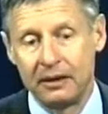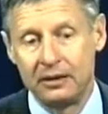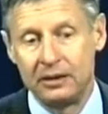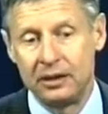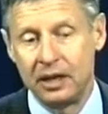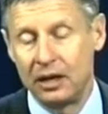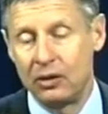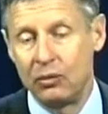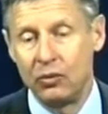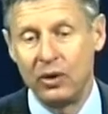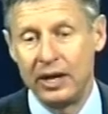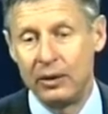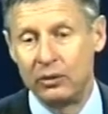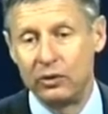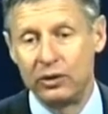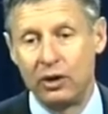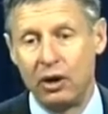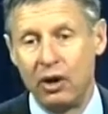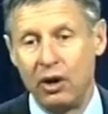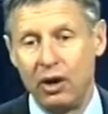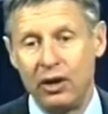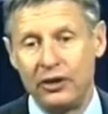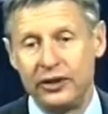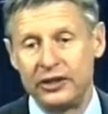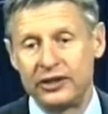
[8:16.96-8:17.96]
done away with
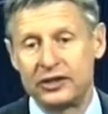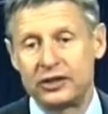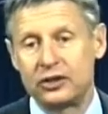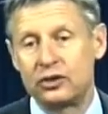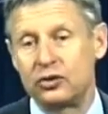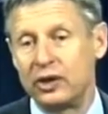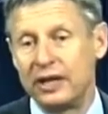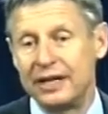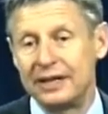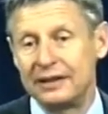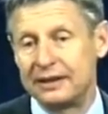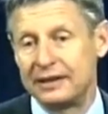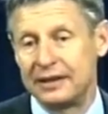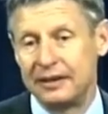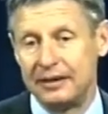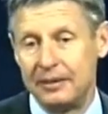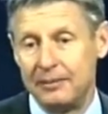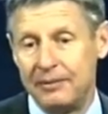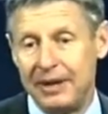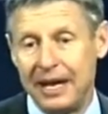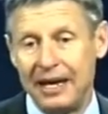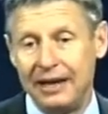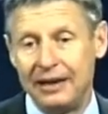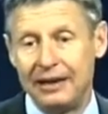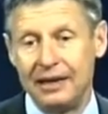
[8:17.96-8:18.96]
all the strings and the
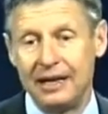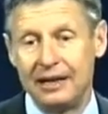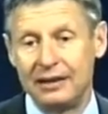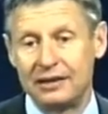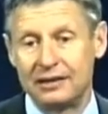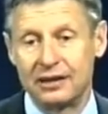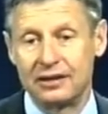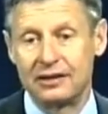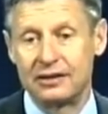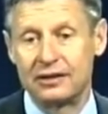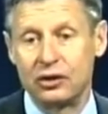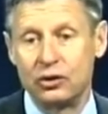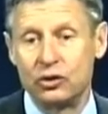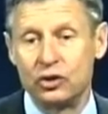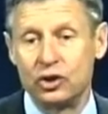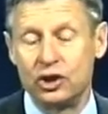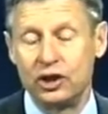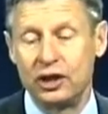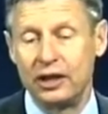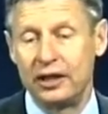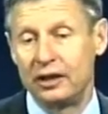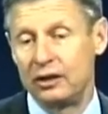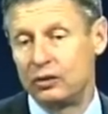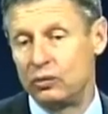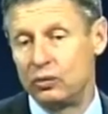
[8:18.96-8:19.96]
mandates
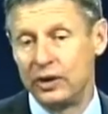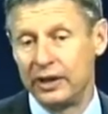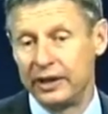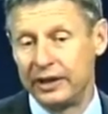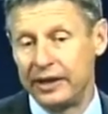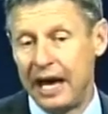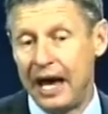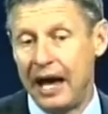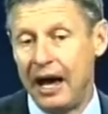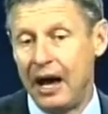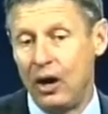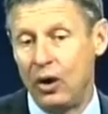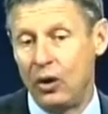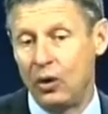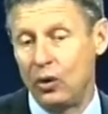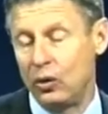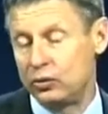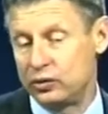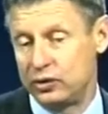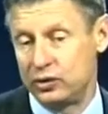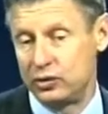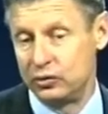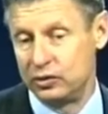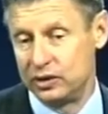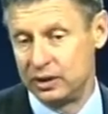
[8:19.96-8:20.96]
associated with
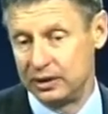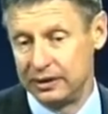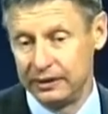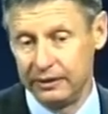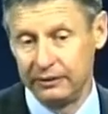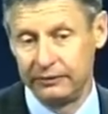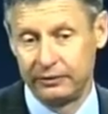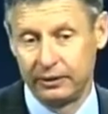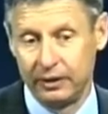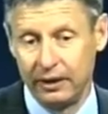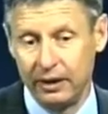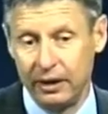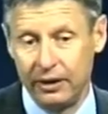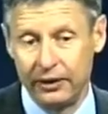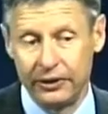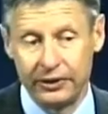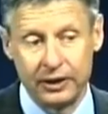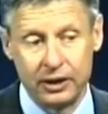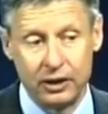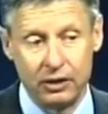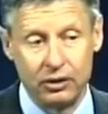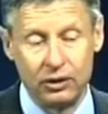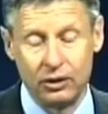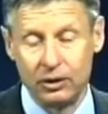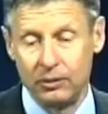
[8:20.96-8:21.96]
how to deliver health
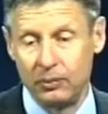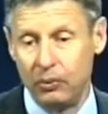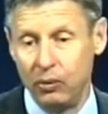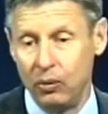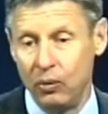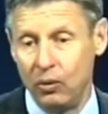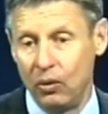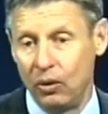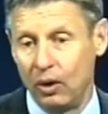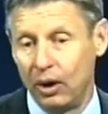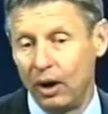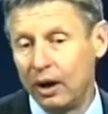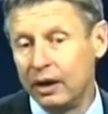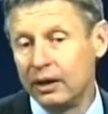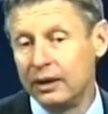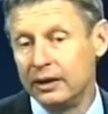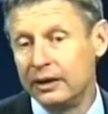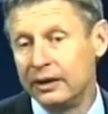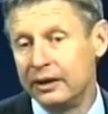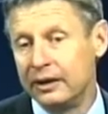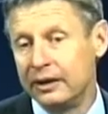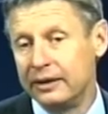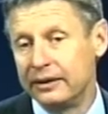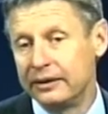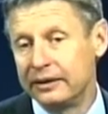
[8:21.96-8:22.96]
care to the poor,
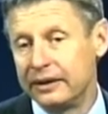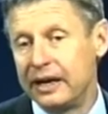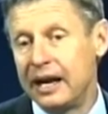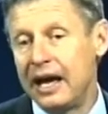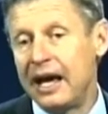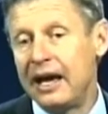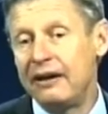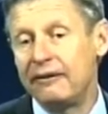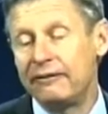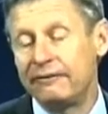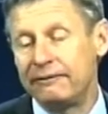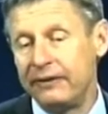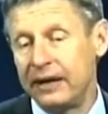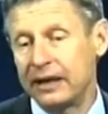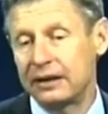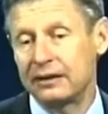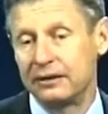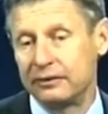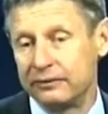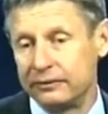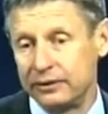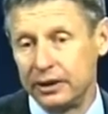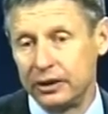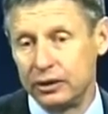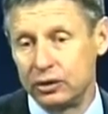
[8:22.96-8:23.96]
that I
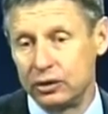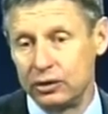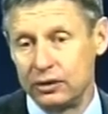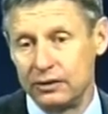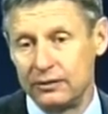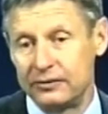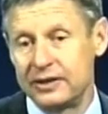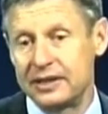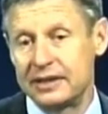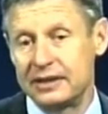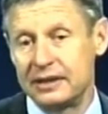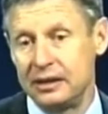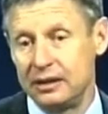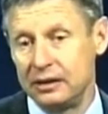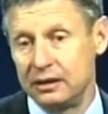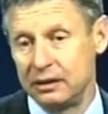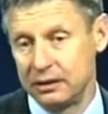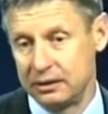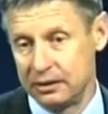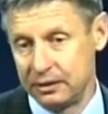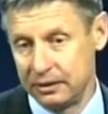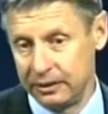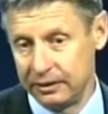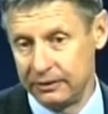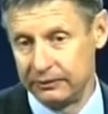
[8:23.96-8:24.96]
effectively could have seen
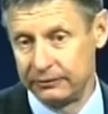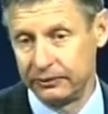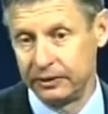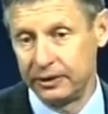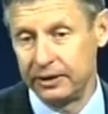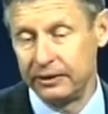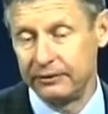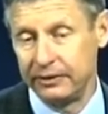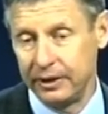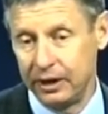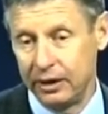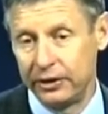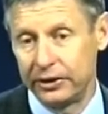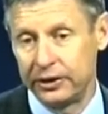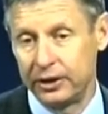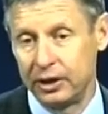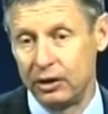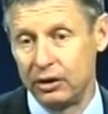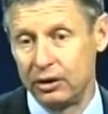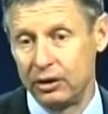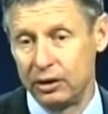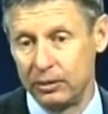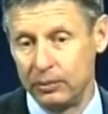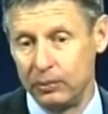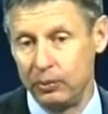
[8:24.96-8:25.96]
the delivery of health
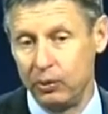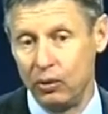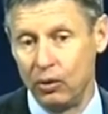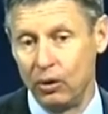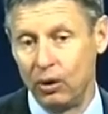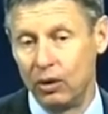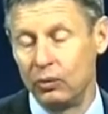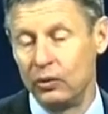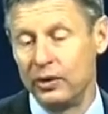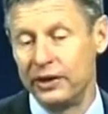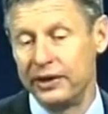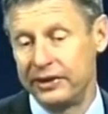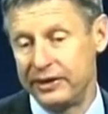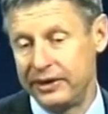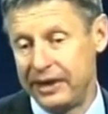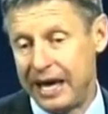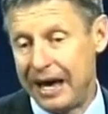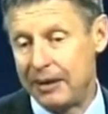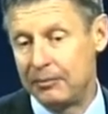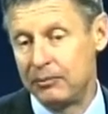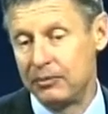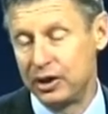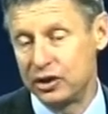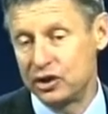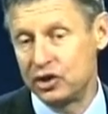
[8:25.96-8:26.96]
care to the poor with
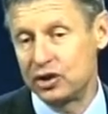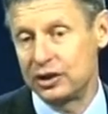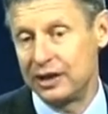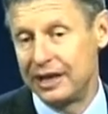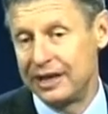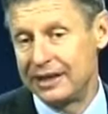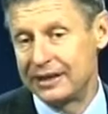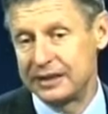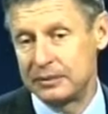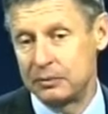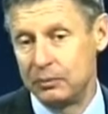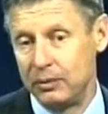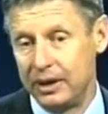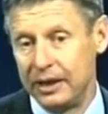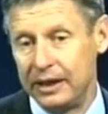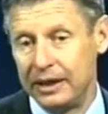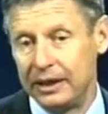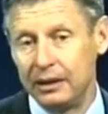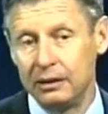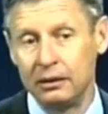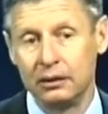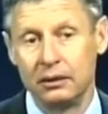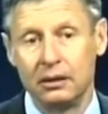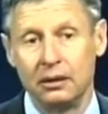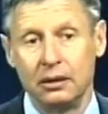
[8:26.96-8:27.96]
that much less
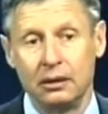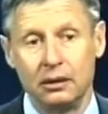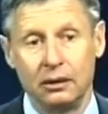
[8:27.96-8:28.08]
money,